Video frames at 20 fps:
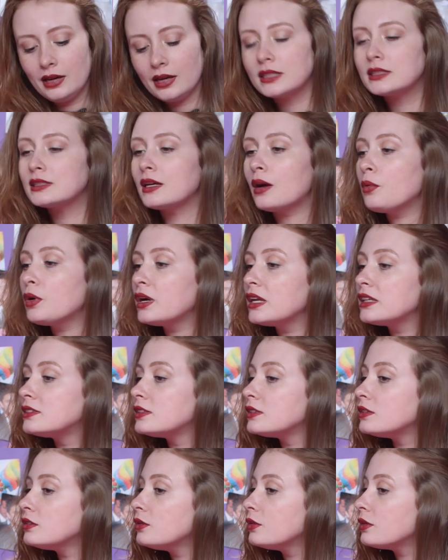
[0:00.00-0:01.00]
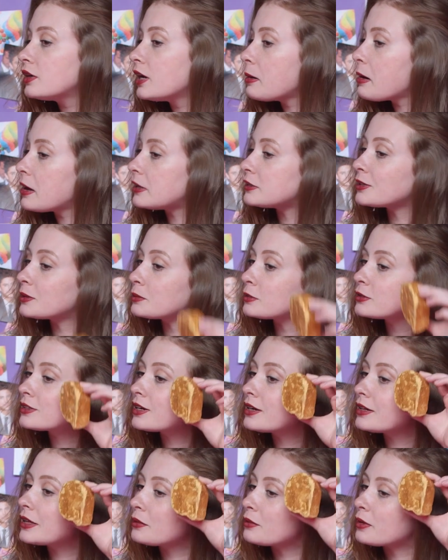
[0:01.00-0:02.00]
It's not wanting to come on, so I'm just
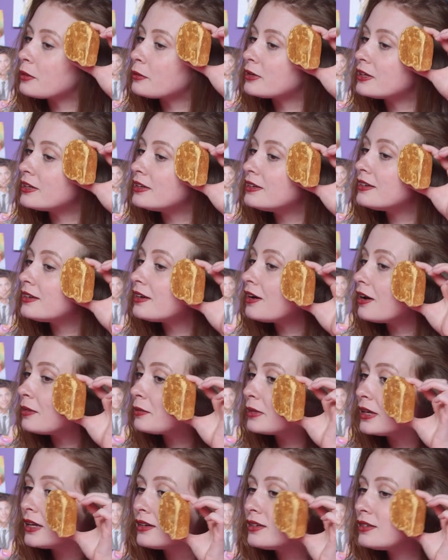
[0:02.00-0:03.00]
gonna like rub it on me.